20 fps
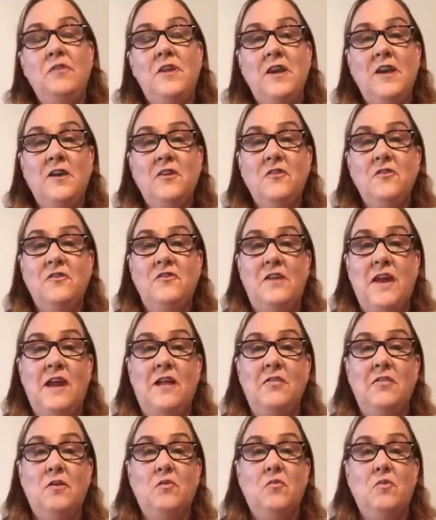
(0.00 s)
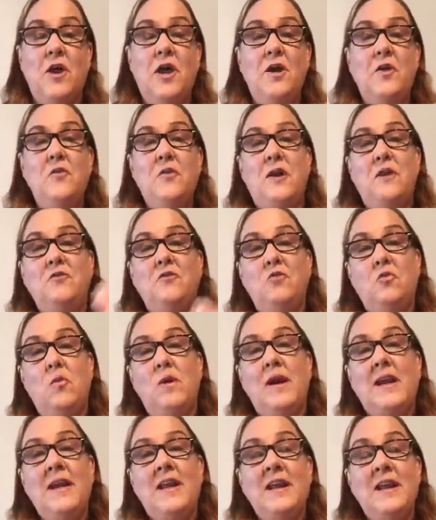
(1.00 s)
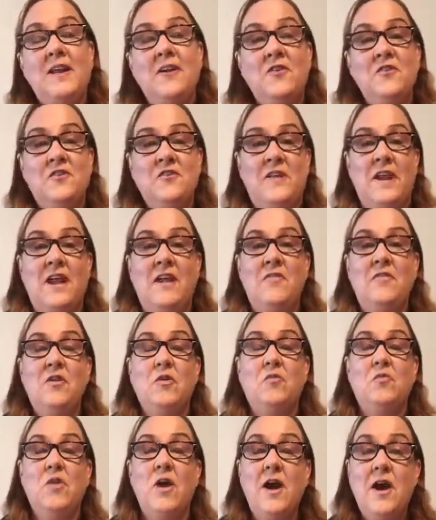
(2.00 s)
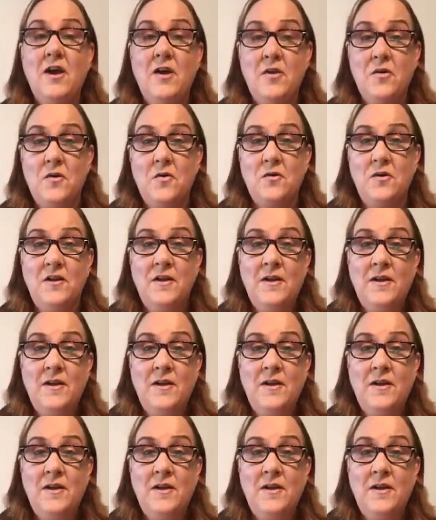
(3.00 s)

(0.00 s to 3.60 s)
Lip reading: years down the road and 20 years down the road,